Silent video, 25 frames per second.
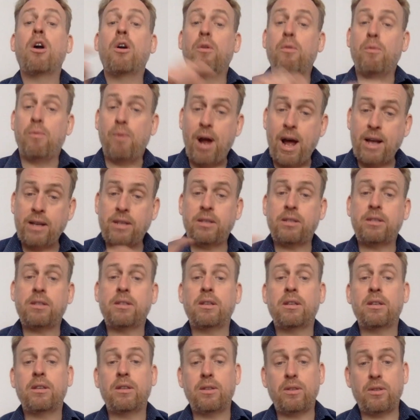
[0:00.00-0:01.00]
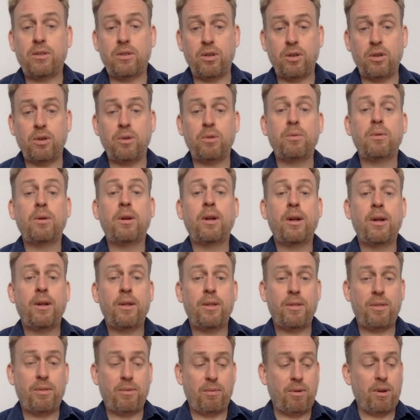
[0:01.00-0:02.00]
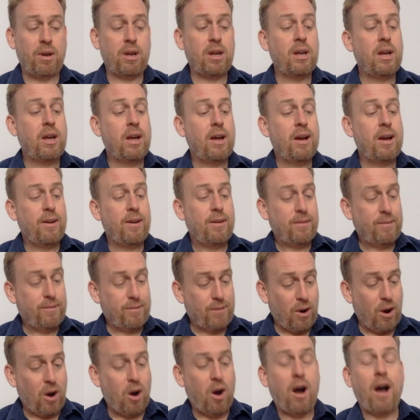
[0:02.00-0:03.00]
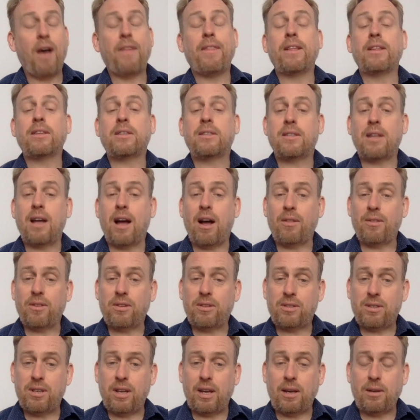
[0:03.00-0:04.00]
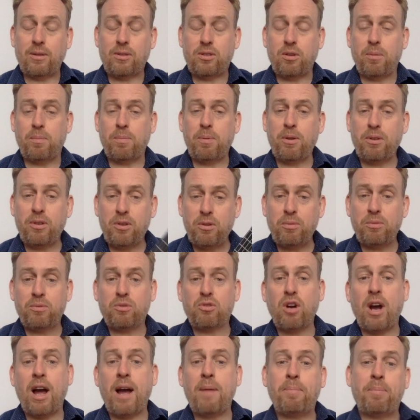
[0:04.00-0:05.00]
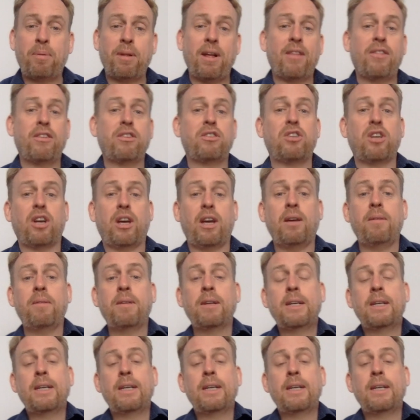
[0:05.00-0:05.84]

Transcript: Rest, 2, 3, 4, and then start on the C. So, but do try and play the G.